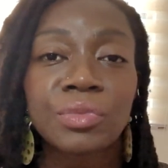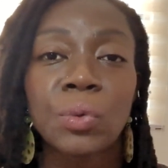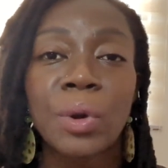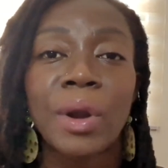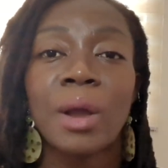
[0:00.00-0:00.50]

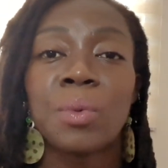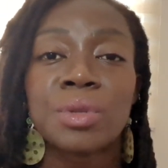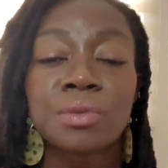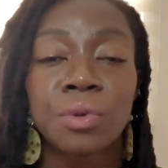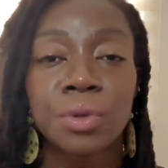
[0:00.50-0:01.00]
where I
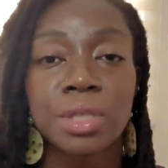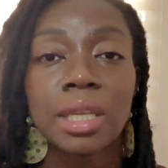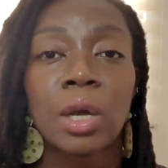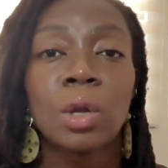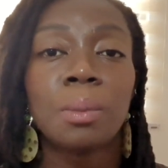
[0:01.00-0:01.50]
was
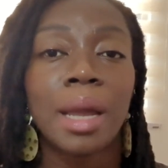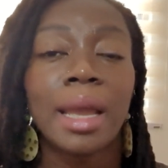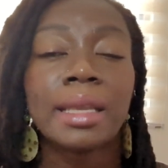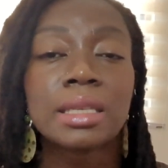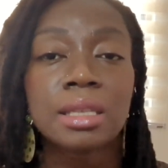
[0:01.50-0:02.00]
focusing on
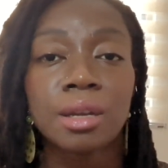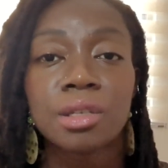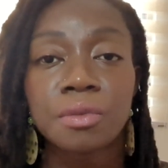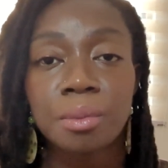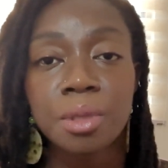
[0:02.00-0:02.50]
buying stocks
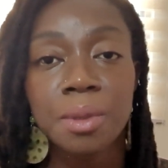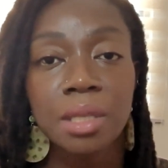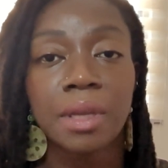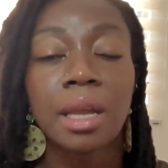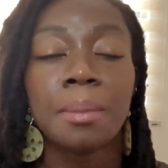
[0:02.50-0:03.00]
from
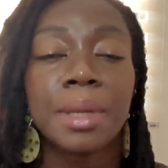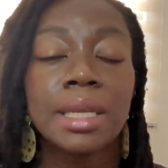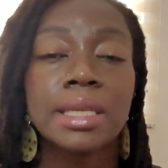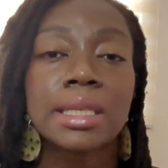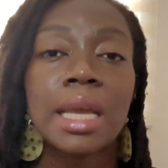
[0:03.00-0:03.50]
specific companies.